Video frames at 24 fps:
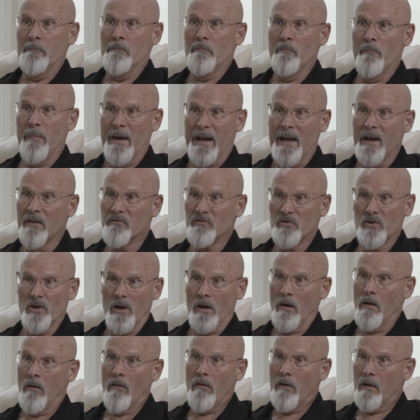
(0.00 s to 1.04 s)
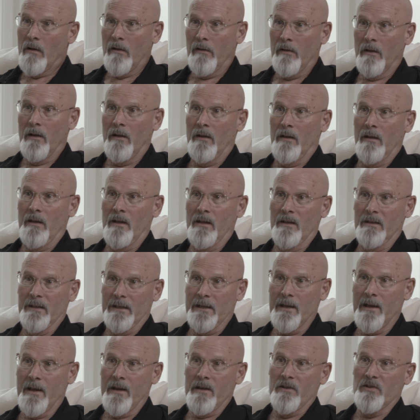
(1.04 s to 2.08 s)
banjo in the
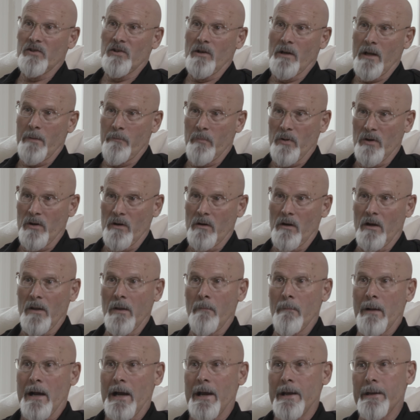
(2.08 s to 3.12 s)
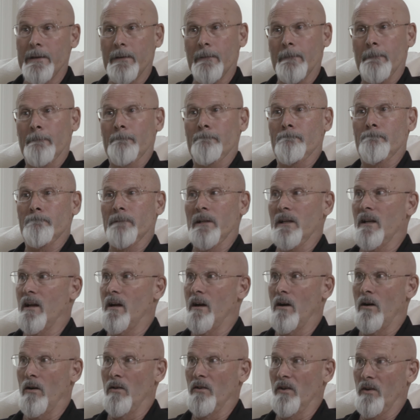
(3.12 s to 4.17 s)
case, and I put it on the bike and
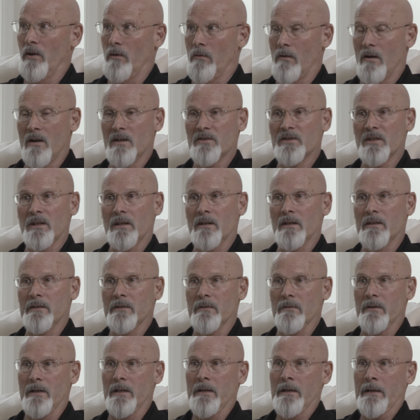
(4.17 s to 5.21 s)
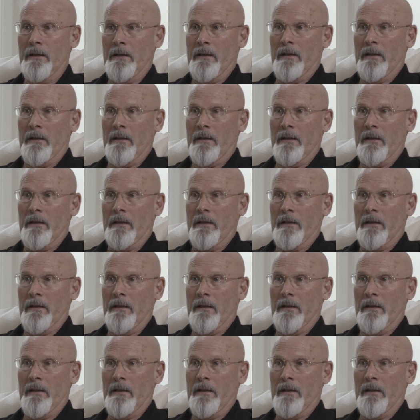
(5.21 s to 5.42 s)
I hauled it across the country.